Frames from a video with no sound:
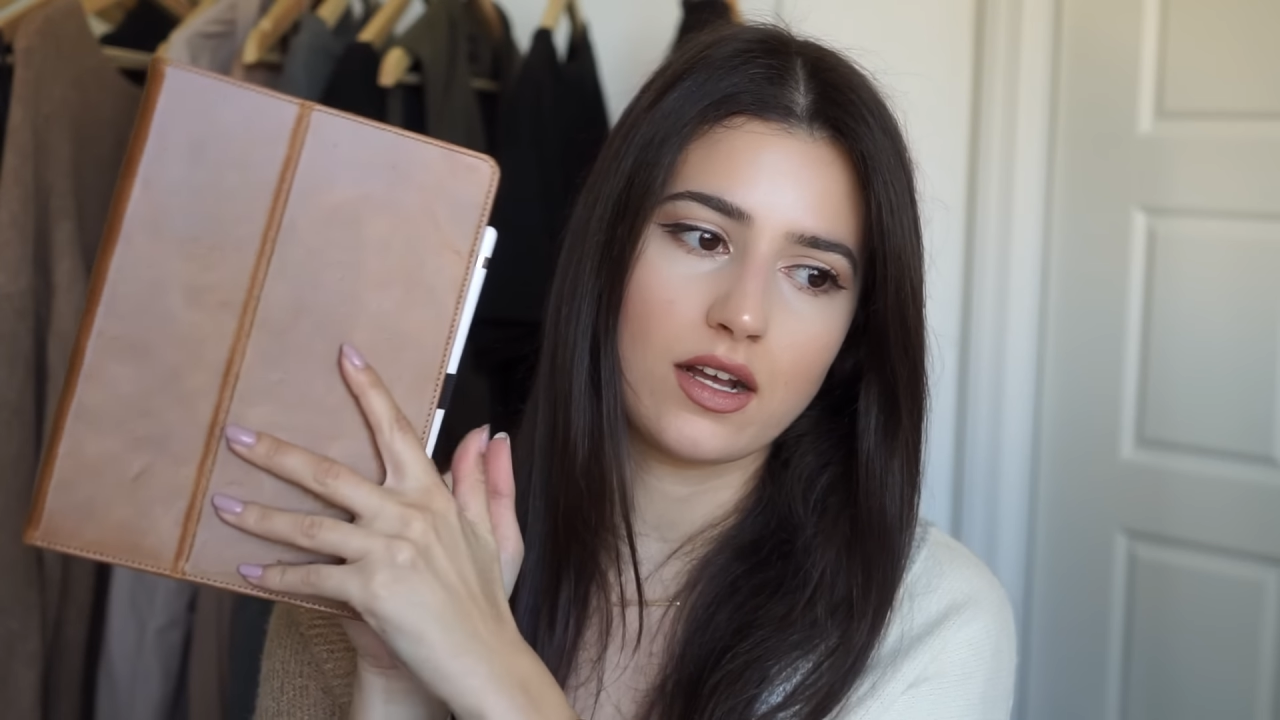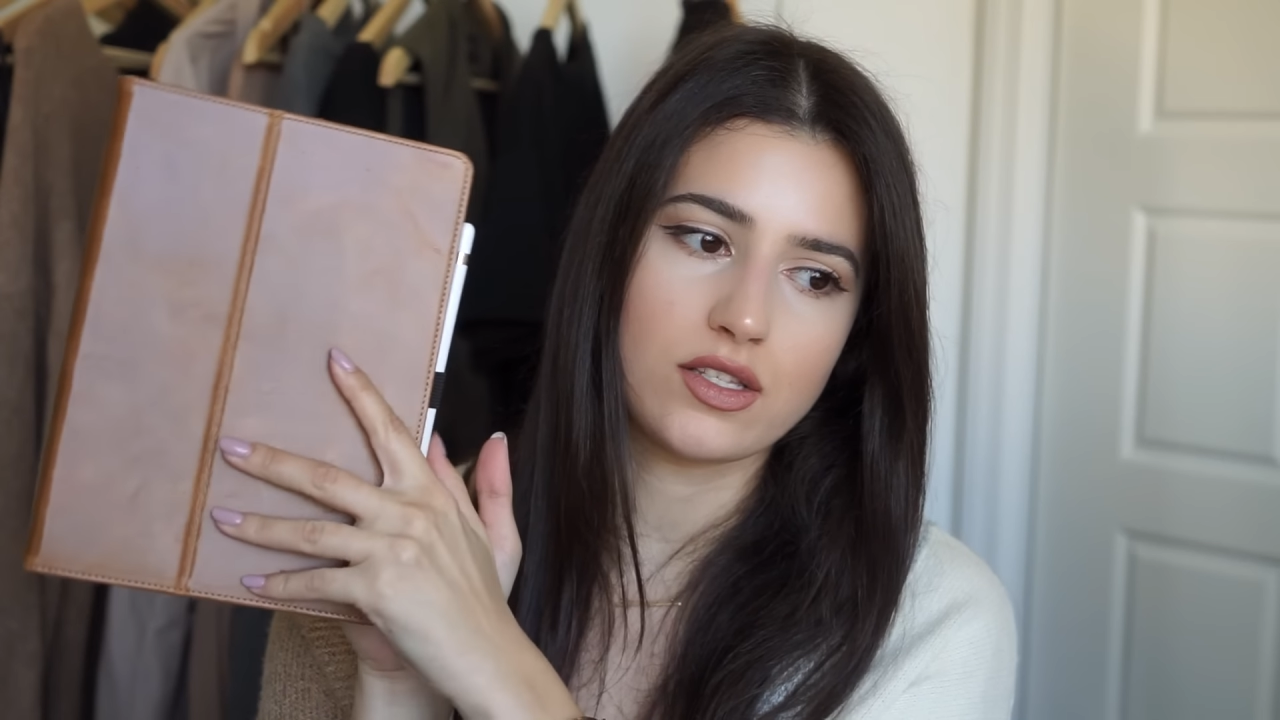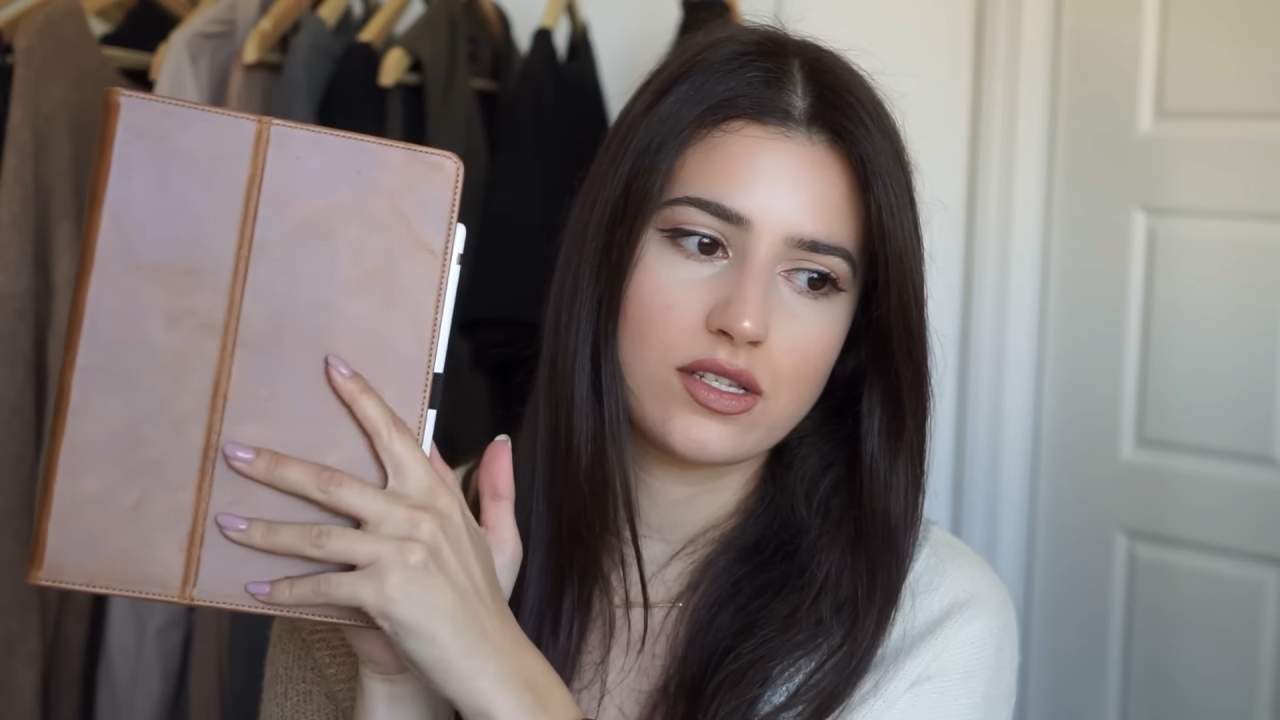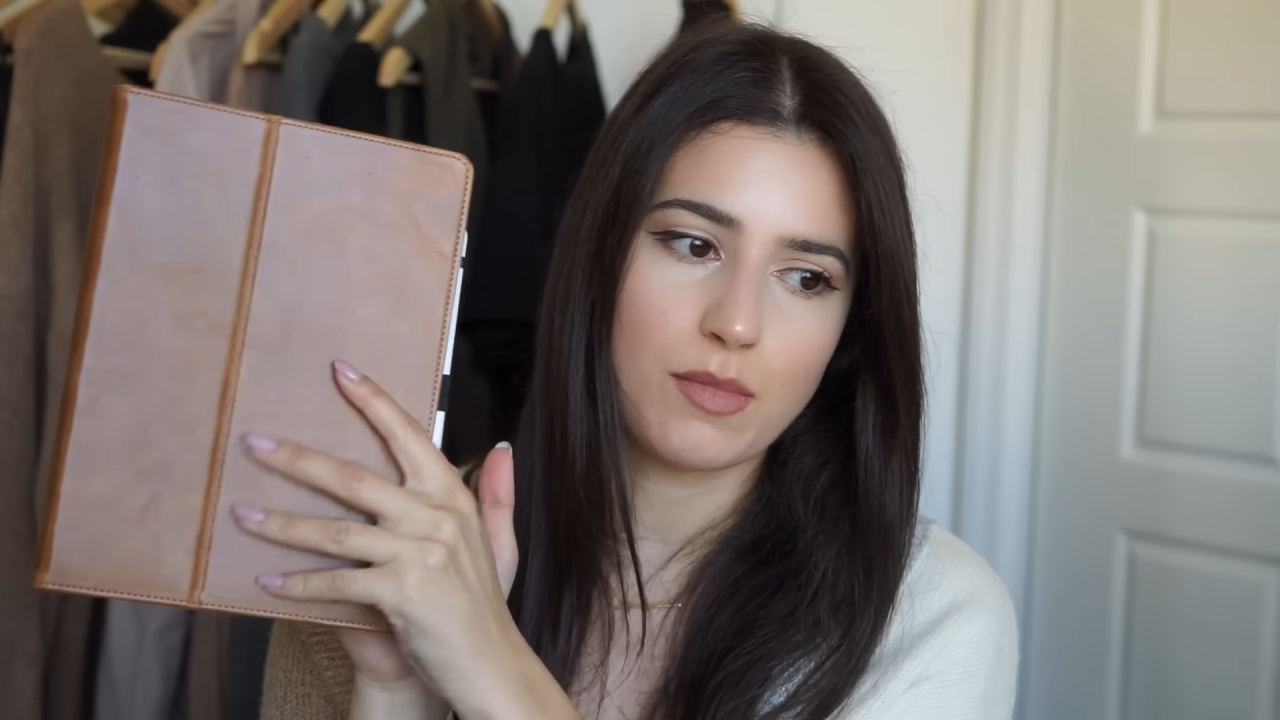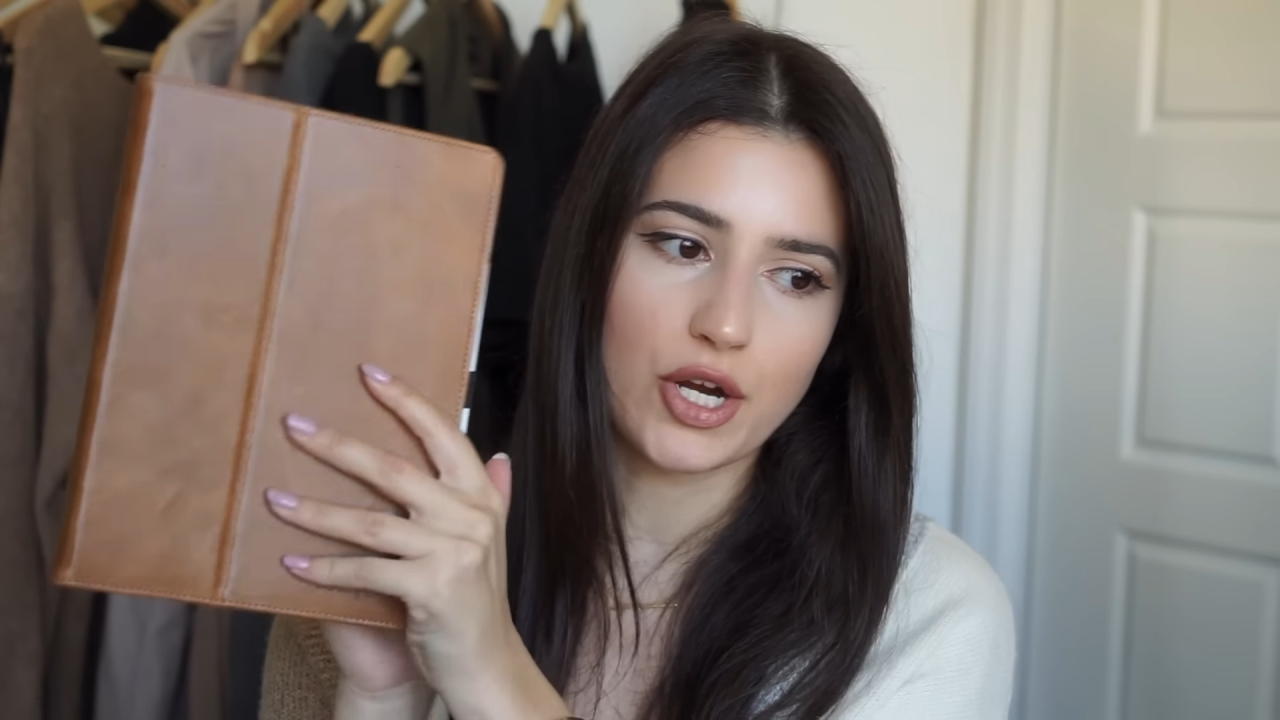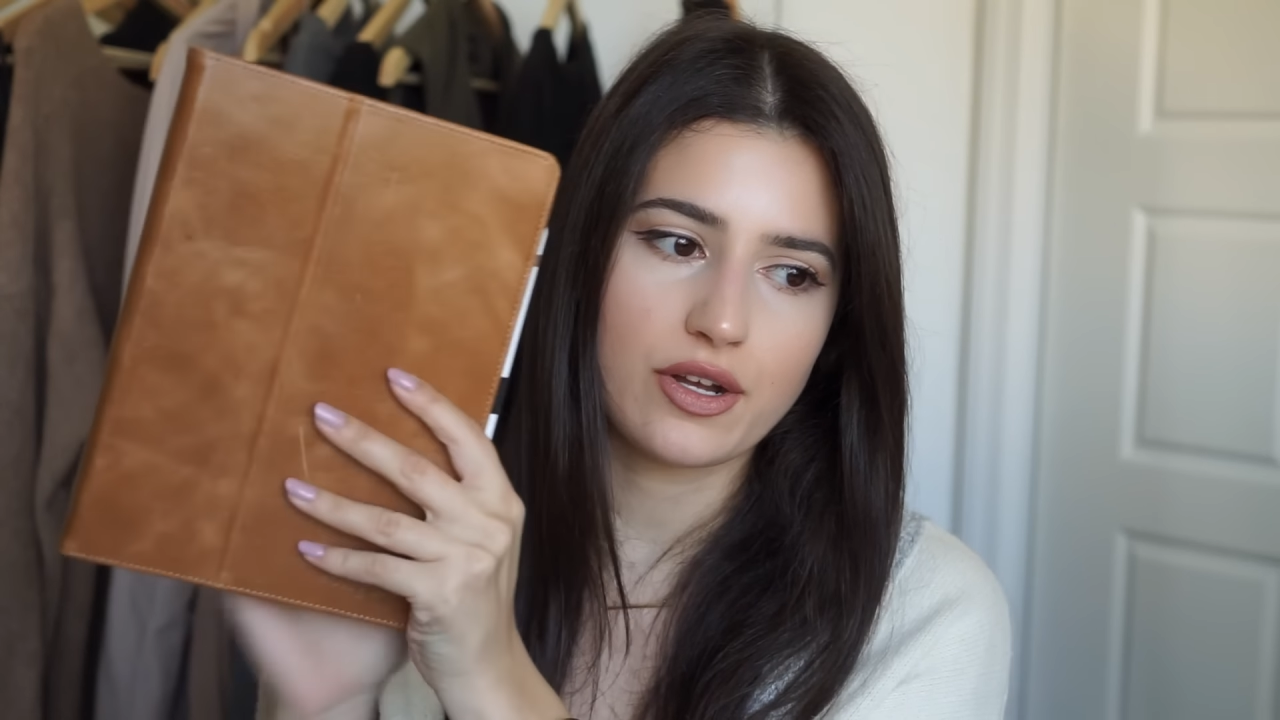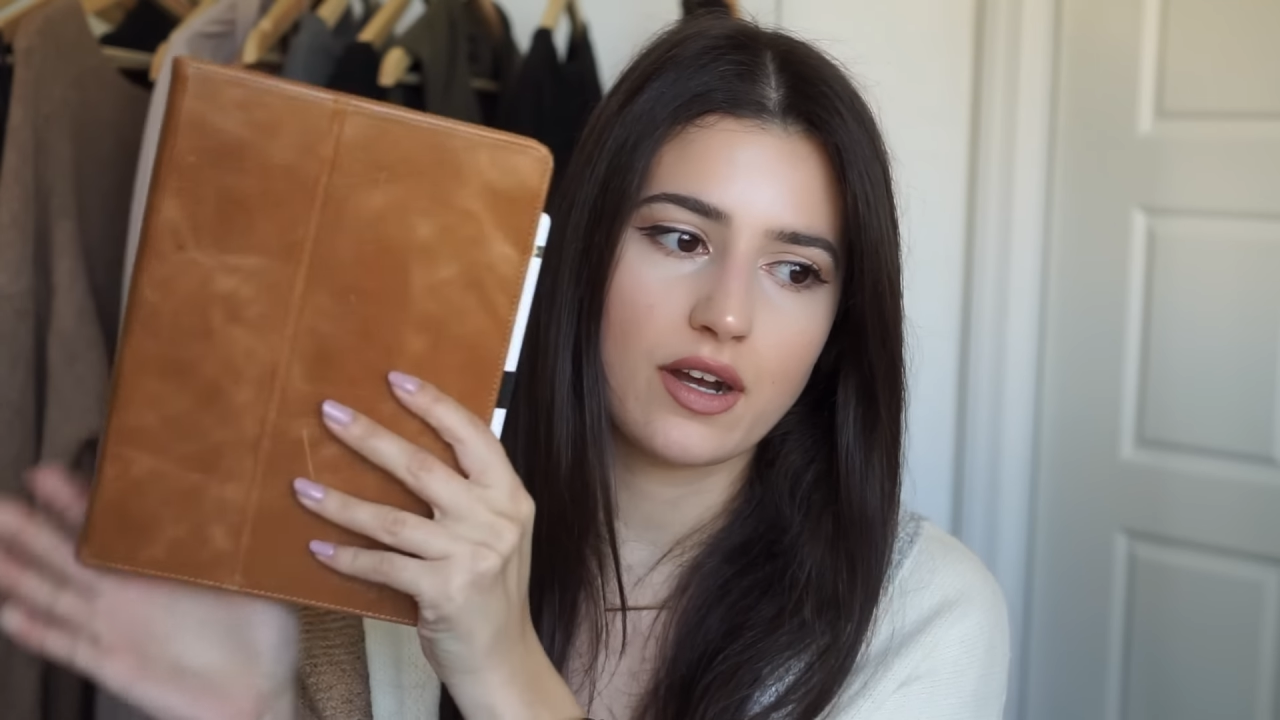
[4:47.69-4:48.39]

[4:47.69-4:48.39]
smart